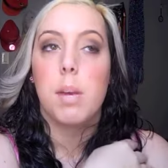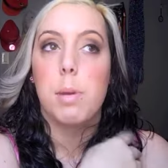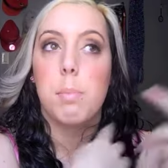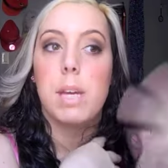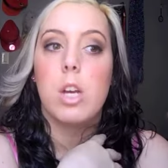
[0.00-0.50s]
it could
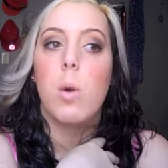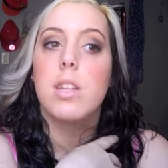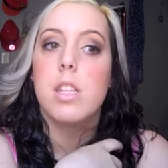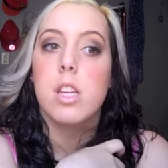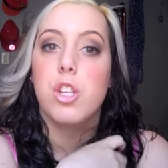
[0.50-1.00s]
be me
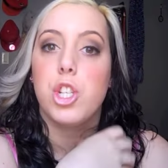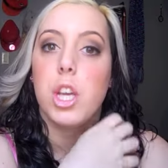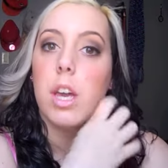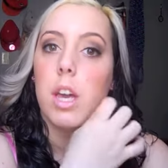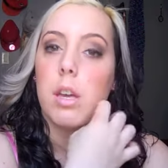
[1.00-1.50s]
going to the
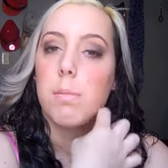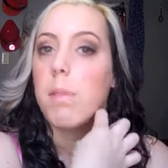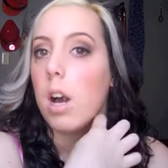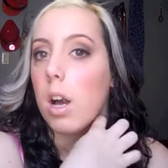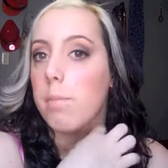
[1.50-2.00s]
gym,
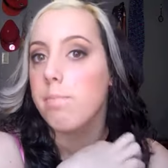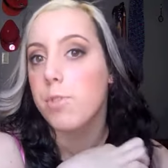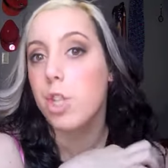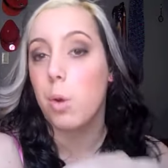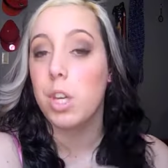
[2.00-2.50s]
um,
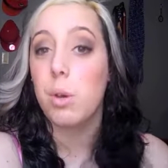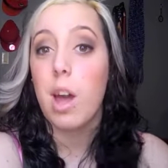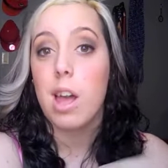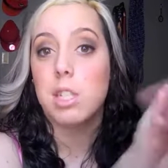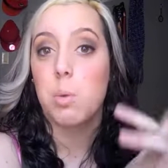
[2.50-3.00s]
showing you
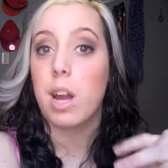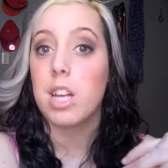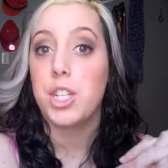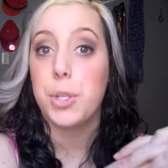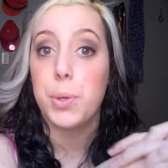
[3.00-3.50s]
guys what I
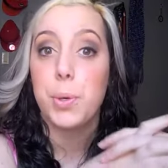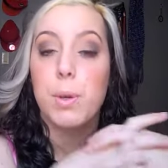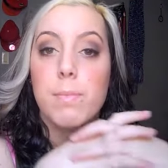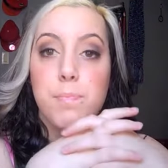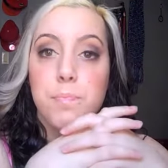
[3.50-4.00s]

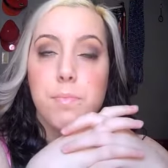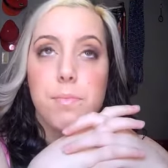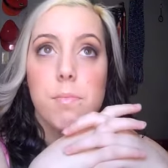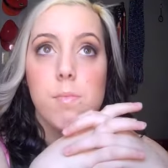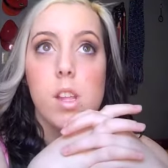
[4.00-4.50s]
do.
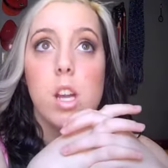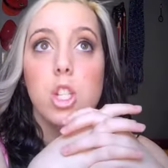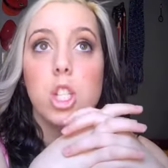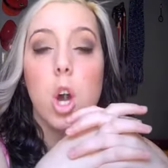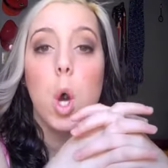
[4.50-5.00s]

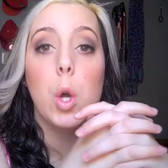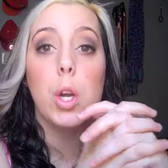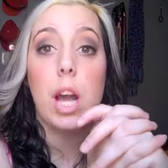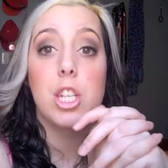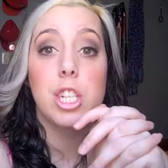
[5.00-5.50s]
So
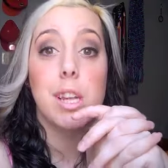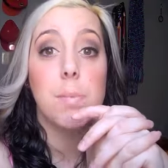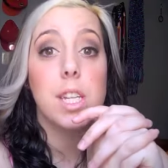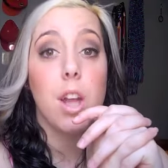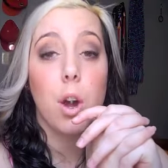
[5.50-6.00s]
you guys should let
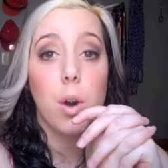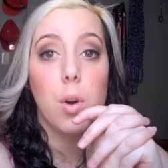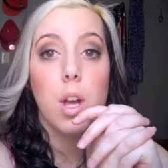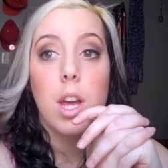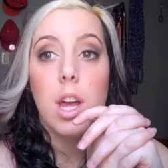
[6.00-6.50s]
me
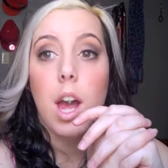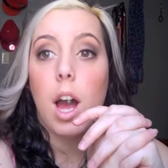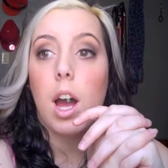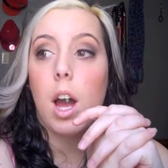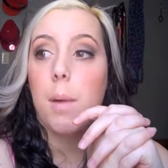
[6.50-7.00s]
know.
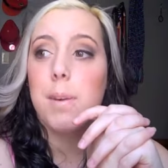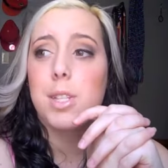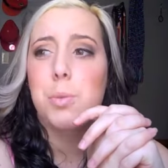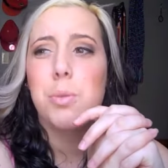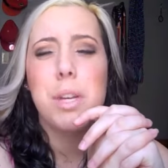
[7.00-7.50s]
Um,
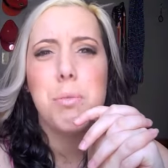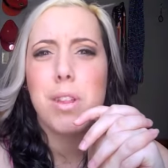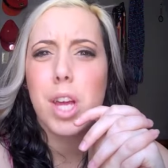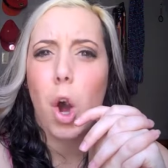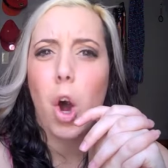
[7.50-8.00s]
it's really
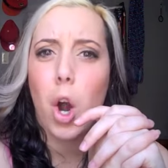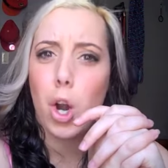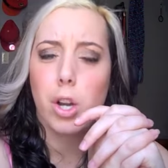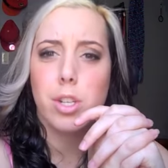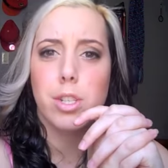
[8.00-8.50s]
really
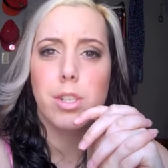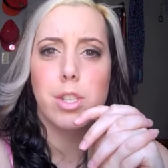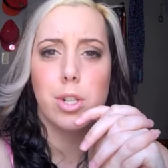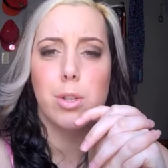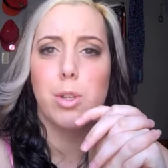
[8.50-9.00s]
hard
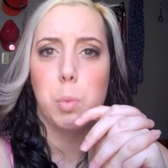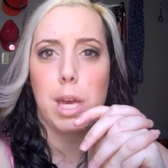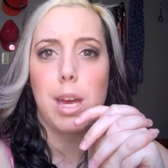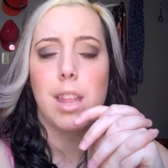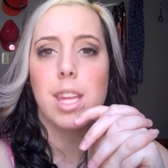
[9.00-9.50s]
to lose
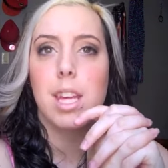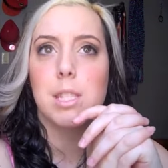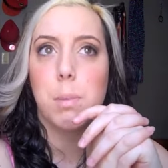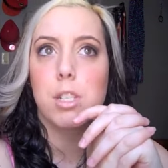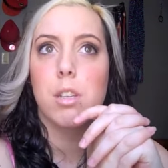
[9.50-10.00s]
weight. I think
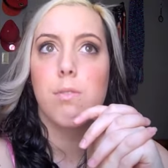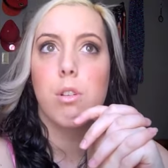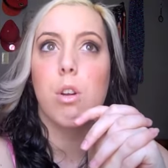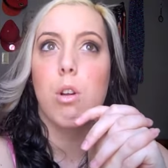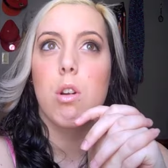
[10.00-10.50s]
especially
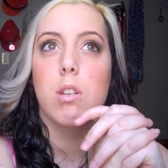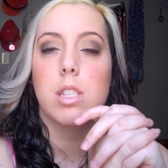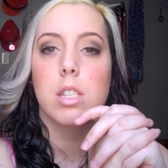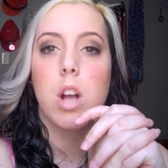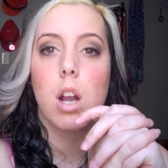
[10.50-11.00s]
for
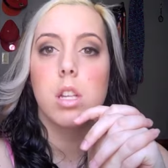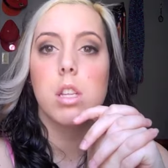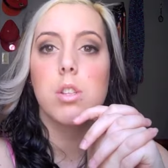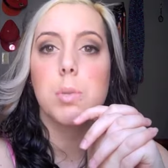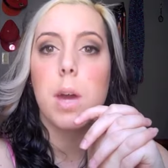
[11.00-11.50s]
girls, it's hard to
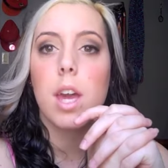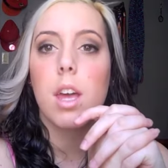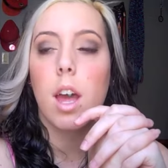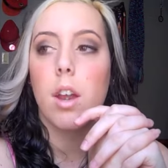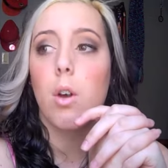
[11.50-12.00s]
lose
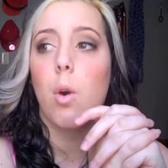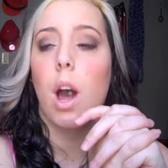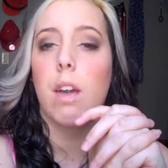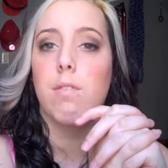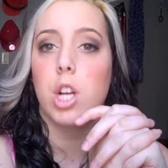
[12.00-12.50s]
weight. I know
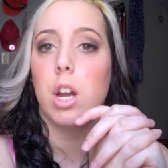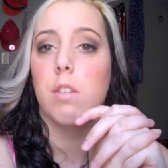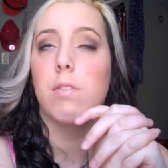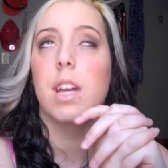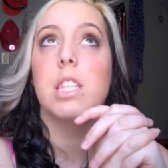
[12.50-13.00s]
I've
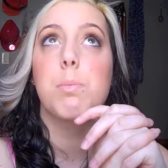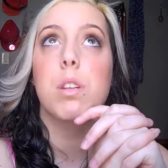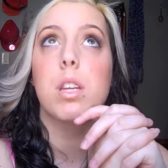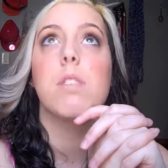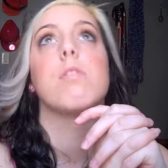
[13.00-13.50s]
tried
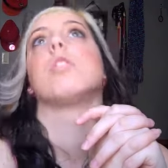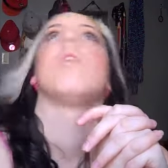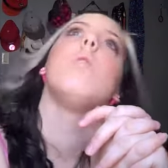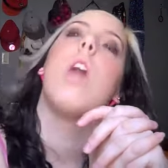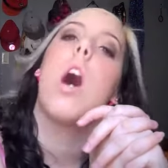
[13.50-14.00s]
desperately for
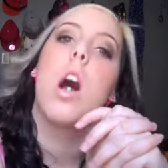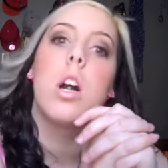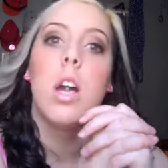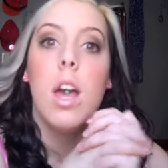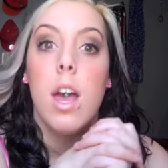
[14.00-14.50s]
so
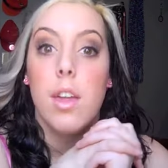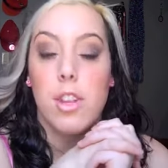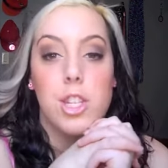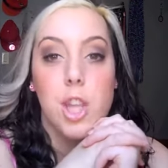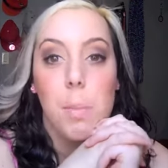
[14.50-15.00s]
long.
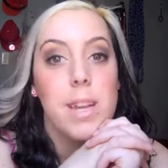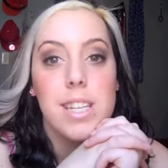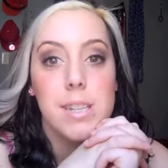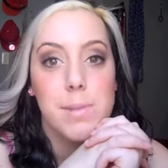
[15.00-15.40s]
There's so many